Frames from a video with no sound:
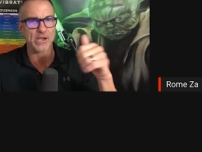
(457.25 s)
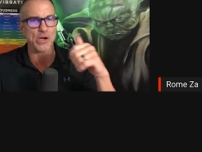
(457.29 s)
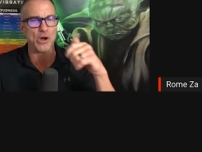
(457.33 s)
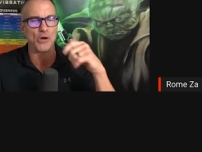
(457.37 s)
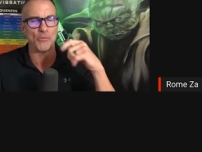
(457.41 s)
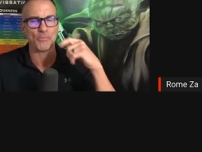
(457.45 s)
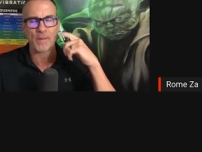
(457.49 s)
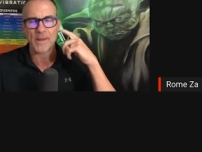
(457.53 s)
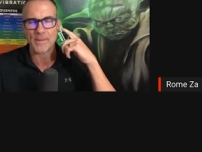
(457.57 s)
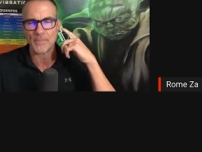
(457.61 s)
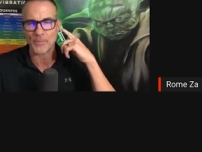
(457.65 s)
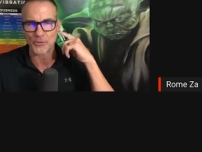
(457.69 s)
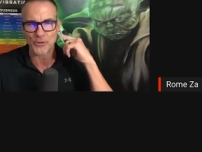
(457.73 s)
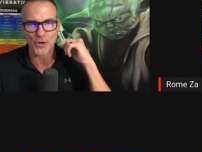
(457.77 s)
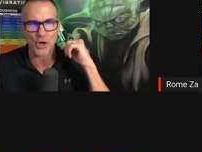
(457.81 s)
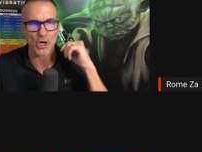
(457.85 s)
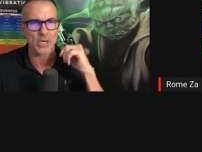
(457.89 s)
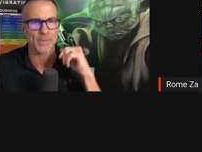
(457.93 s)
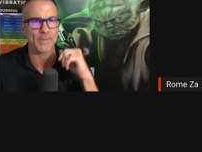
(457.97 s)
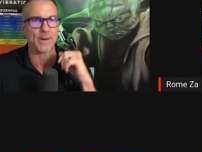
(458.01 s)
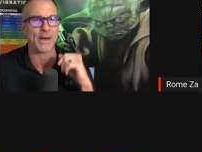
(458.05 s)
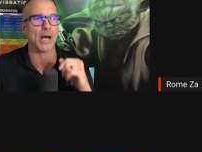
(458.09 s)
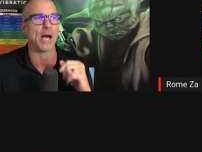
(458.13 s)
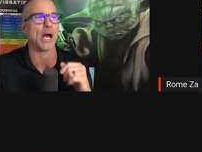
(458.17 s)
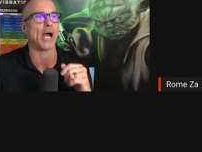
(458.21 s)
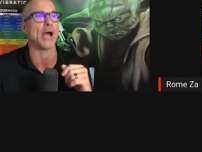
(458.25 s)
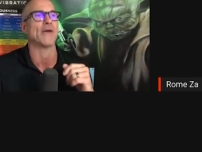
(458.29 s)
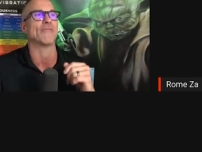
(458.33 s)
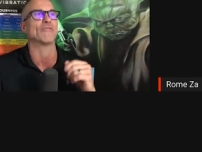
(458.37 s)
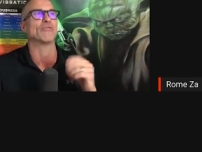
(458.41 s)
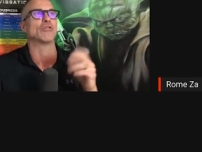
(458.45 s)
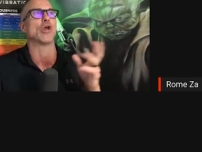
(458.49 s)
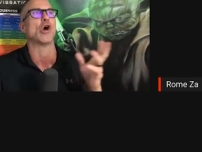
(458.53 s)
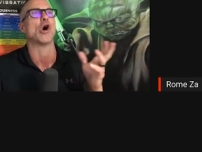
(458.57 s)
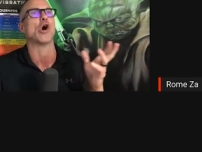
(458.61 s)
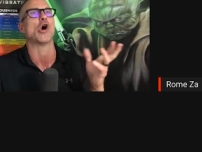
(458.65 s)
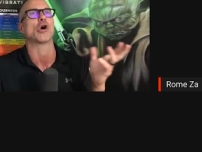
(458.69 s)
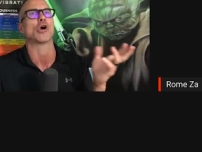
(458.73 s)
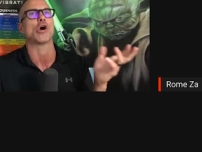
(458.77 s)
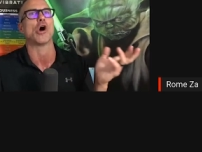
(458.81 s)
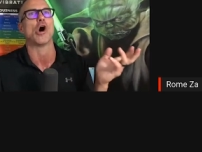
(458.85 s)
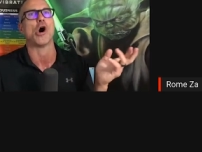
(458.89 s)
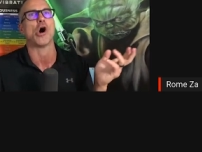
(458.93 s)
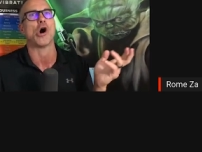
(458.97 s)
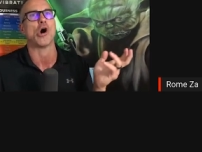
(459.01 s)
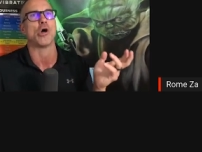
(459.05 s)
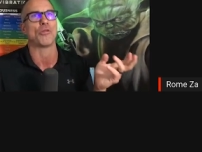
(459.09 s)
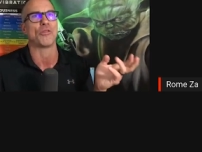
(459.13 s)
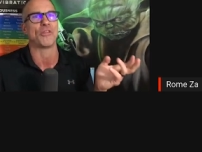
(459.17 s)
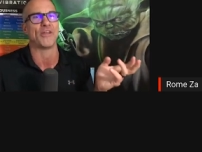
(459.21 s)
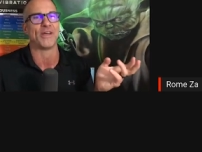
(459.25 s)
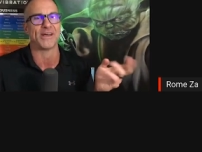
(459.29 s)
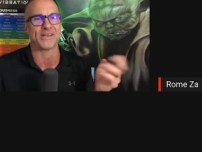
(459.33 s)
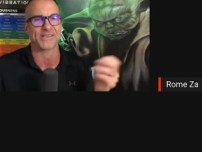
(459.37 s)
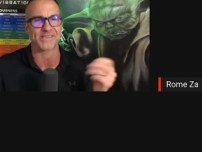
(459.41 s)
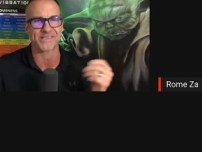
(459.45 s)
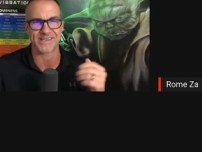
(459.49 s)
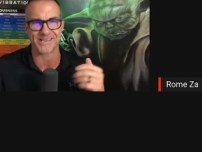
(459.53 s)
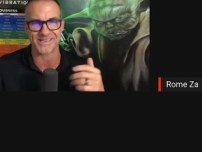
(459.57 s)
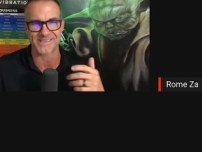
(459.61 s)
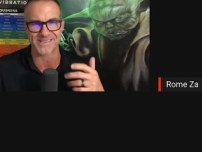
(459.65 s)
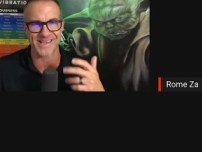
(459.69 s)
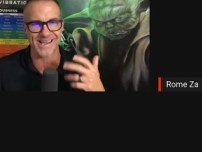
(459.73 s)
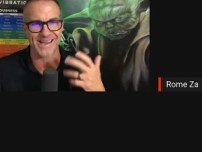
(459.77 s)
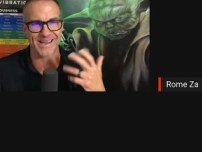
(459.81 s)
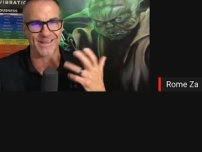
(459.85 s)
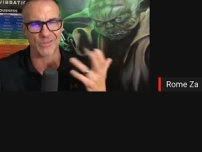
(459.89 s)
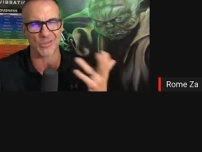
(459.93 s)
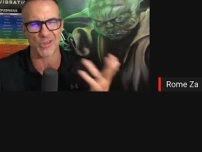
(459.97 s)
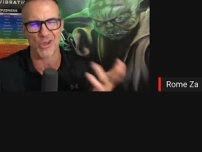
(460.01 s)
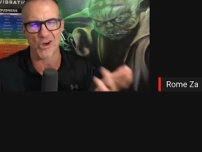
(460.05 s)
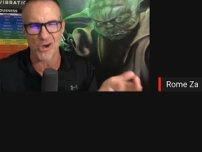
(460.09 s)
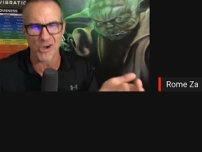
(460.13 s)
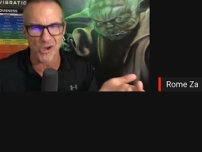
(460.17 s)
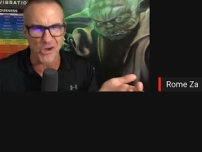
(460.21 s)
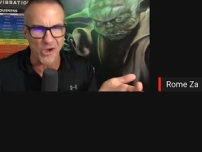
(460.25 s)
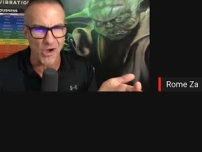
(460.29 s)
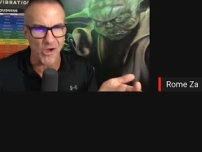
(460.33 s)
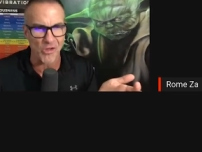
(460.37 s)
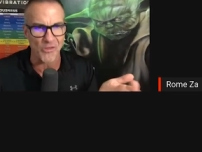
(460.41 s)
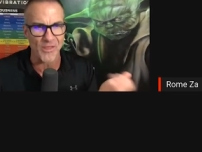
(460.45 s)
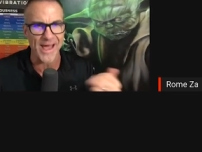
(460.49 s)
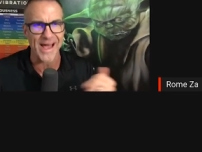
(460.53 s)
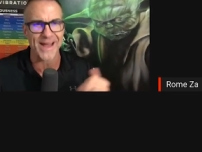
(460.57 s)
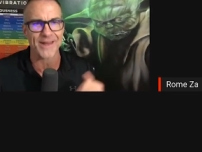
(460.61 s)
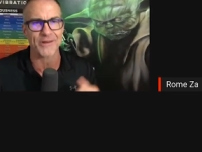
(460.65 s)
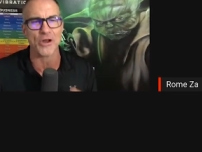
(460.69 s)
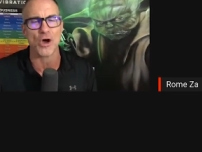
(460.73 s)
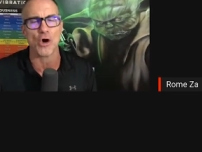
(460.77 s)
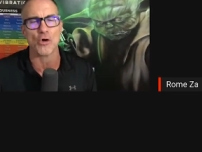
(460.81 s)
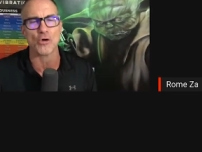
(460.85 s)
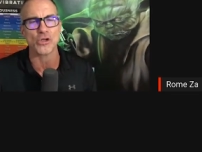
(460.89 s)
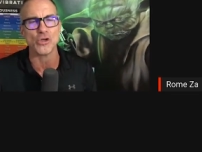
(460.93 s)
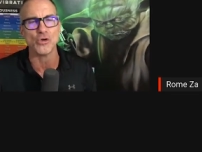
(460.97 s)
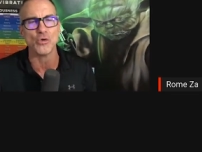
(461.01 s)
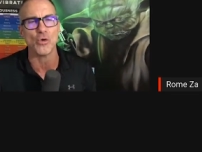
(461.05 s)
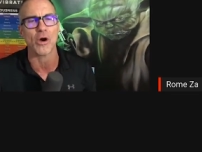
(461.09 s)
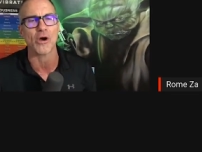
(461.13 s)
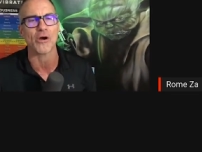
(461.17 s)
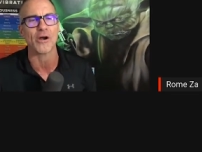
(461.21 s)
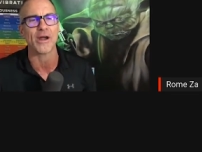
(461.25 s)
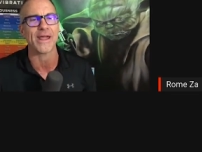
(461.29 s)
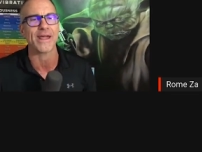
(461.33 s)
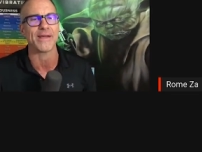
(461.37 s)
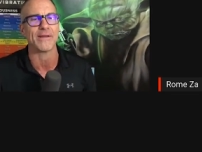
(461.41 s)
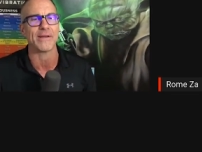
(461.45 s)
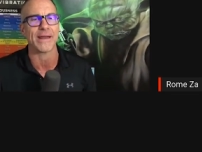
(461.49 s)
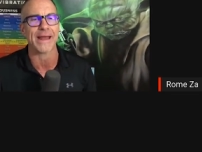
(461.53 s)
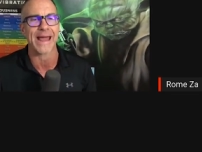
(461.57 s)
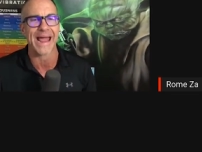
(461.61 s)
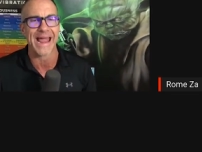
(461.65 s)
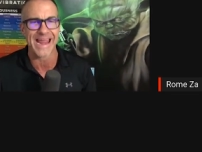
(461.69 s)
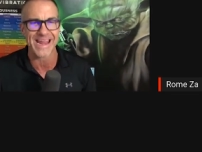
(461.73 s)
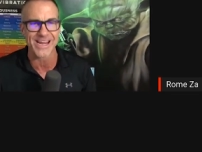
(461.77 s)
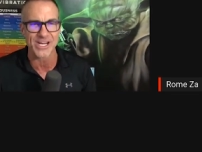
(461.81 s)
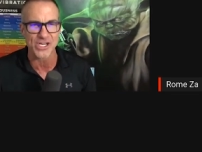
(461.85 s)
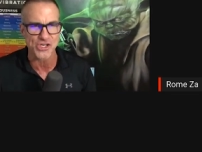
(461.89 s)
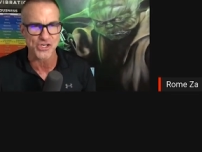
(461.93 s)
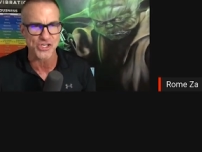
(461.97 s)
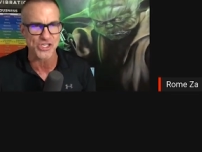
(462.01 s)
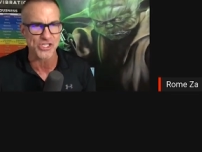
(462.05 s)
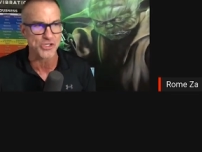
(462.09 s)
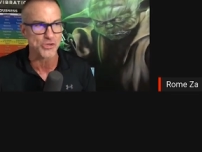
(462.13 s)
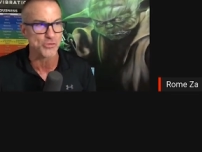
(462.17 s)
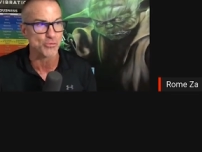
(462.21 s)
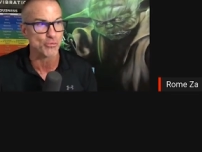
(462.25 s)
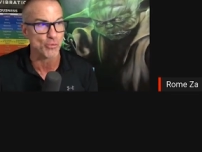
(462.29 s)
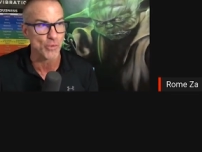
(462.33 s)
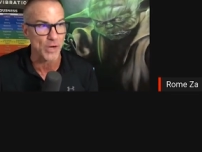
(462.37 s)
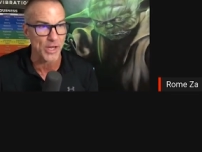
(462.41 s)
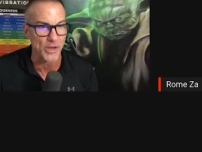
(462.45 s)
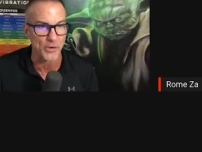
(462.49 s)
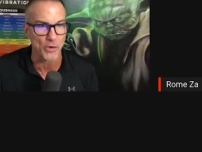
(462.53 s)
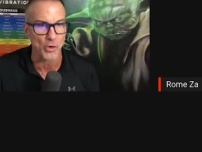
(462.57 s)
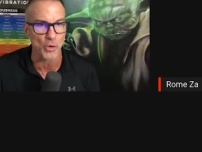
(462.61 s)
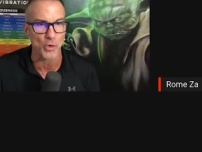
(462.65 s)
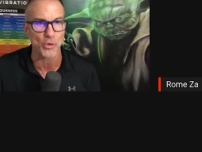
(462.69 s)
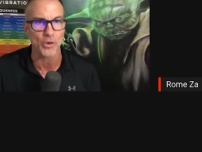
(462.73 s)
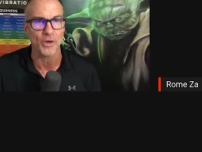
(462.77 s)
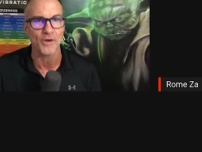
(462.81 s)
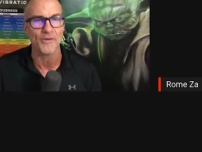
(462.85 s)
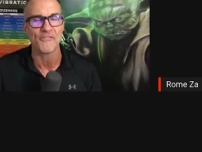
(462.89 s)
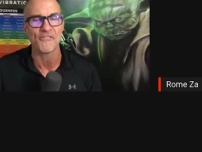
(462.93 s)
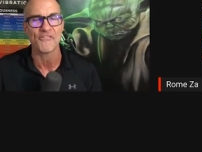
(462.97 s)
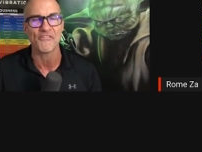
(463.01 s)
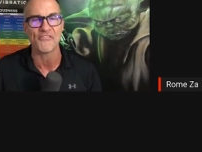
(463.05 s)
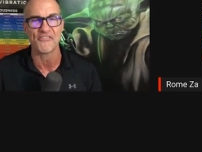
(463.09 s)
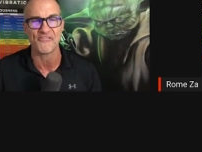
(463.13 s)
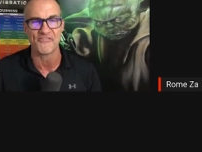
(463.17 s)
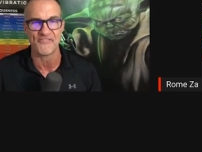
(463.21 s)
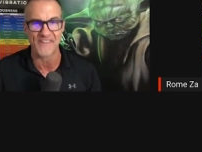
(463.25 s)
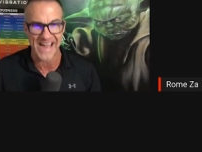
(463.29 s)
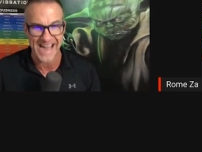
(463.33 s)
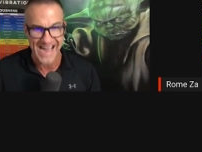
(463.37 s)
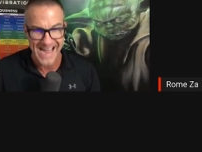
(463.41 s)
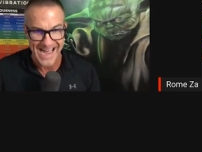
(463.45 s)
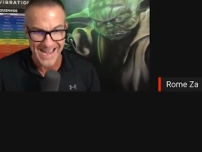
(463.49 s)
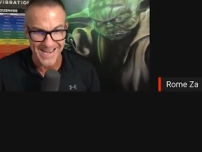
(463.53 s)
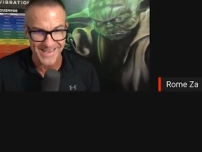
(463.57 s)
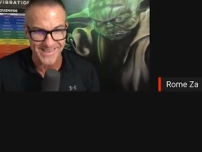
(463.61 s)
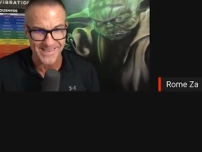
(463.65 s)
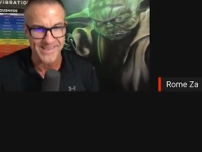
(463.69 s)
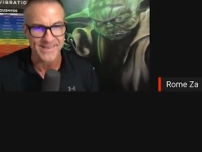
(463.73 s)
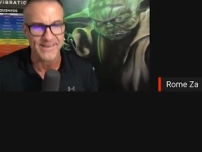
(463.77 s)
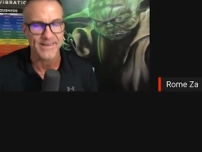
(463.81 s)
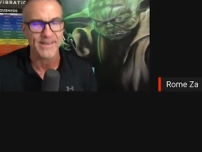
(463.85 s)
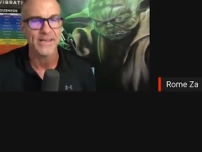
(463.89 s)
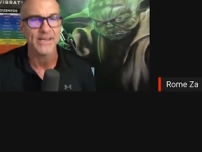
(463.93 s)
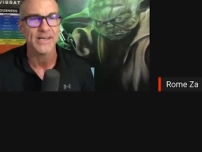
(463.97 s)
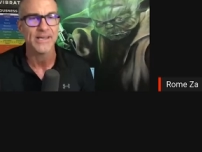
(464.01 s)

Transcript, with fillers: You know, people talk about I have long haul this. It's like long haul that. No, you are a anxious, riddled, fat,